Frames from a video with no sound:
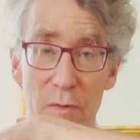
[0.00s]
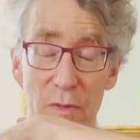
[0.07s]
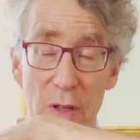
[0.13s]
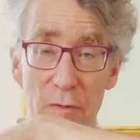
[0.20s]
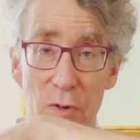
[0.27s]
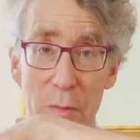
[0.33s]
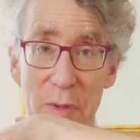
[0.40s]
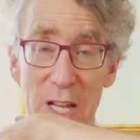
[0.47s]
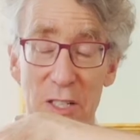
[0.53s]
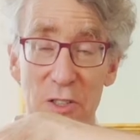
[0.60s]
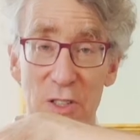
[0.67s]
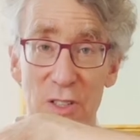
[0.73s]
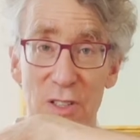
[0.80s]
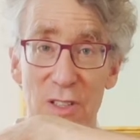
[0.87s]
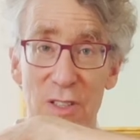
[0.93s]

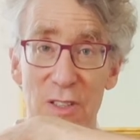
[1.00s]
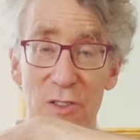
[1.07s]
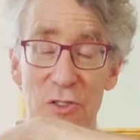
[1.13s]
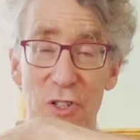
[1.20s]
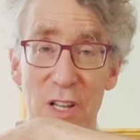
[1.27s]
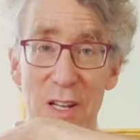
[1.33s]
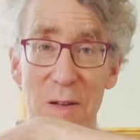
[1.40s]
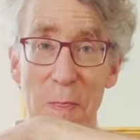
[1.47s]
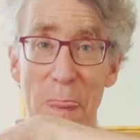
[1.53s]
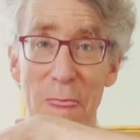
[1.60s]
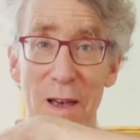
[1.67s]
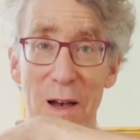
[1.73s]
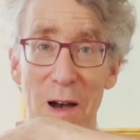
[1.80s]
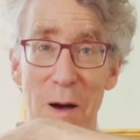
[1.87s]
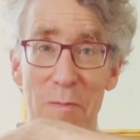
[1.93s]
information sheet
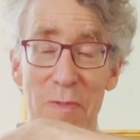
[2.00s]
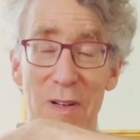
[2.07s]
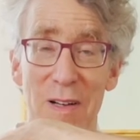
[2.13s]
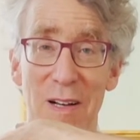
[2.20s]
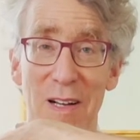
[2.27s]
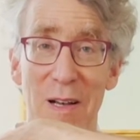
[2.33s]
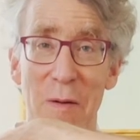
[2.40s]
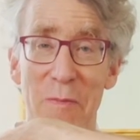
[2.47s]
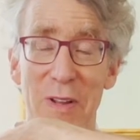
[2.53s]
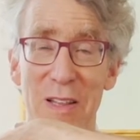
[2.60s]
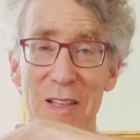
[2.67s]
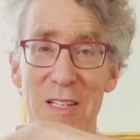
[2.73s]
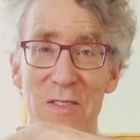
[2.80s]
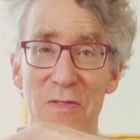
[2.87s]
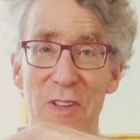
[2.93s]
up accompanying
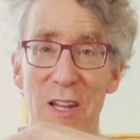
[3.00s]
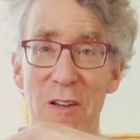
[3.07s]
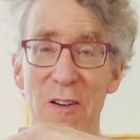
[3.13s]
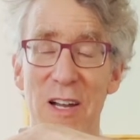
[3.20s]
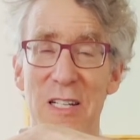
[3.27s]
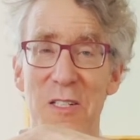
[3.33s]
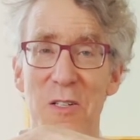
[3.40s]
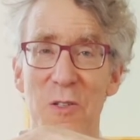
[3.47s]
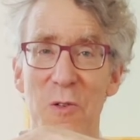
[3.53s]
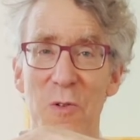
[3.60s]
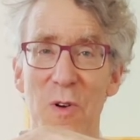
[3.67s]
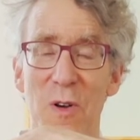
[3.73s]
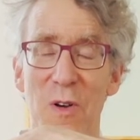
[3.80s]
this video as to